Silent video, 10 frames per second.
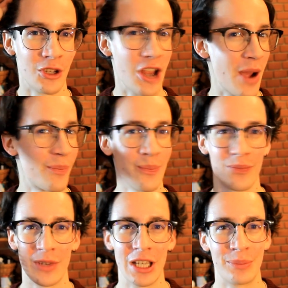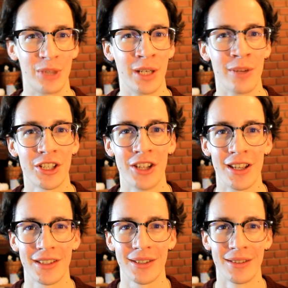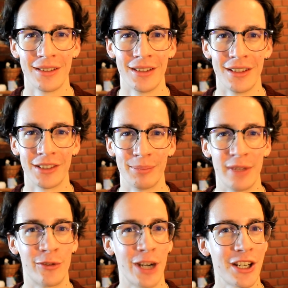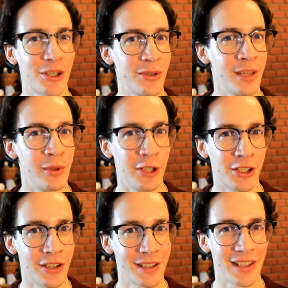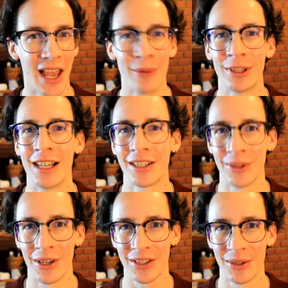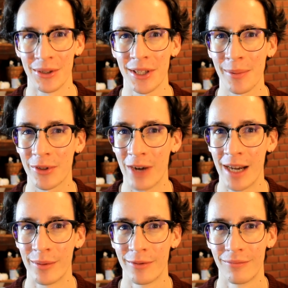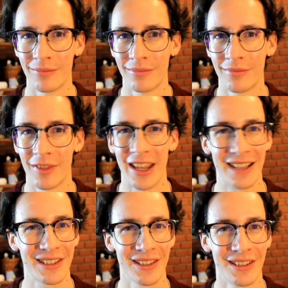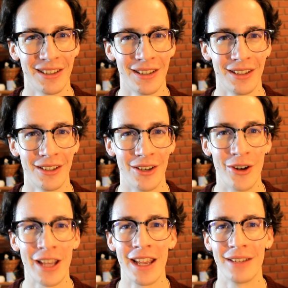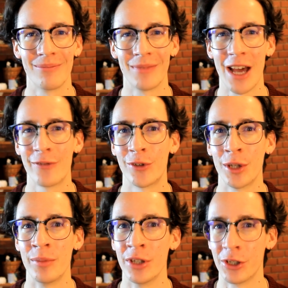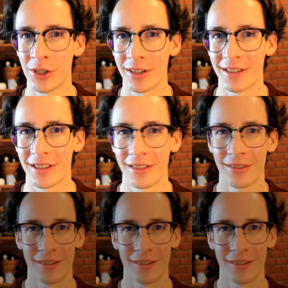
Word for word: Yep, it pretty much does. Before I show you the beauty shots, I would like to ask you to subscribe. Thanks. Okay, now for the beauty shots.